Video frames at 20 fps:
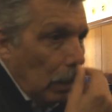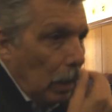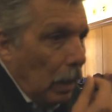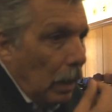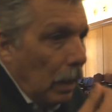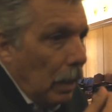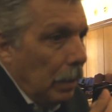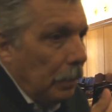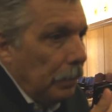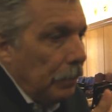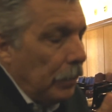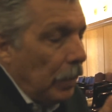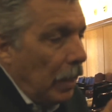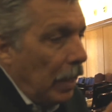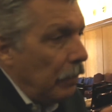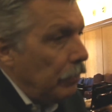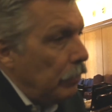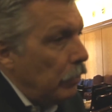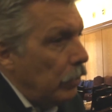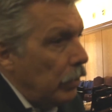Um,
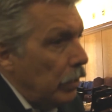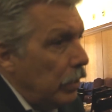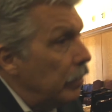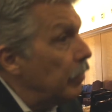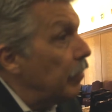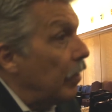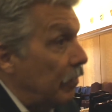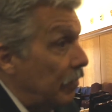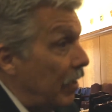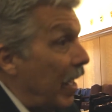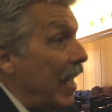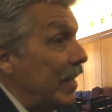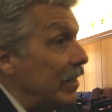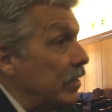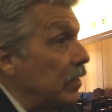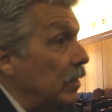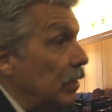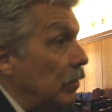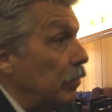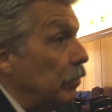have you heard of
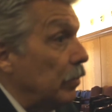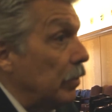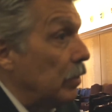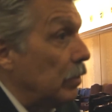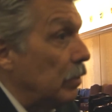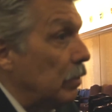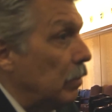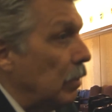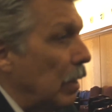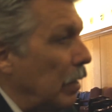Avastin, for instance?